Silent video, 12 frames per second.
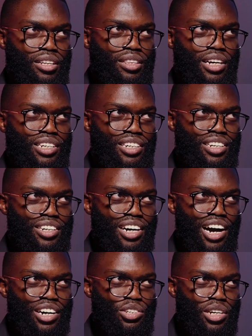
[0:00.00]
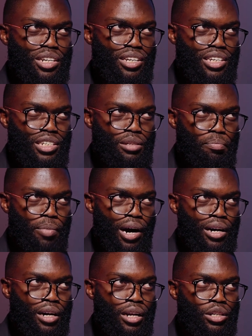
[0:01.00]
that actually is
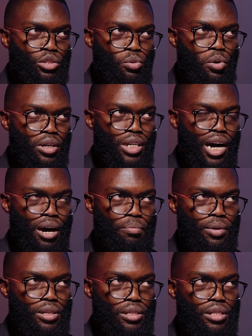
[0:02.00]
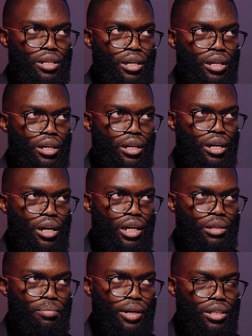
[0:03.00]
parallel to what happens
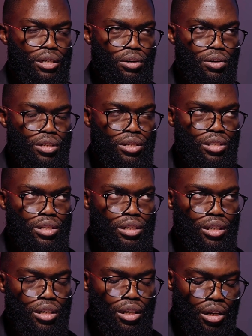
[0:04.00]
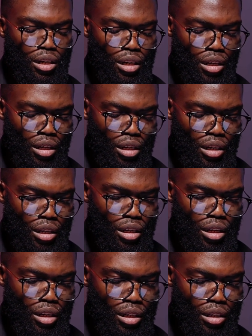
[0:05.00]
at Pentecost
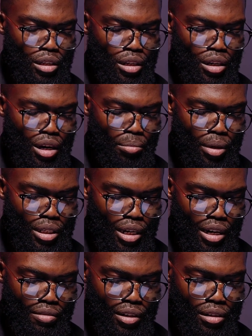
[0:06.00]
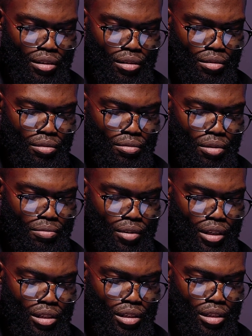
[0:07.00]
in Numbers 11 from
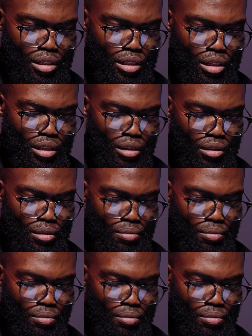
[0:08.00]
verse 16.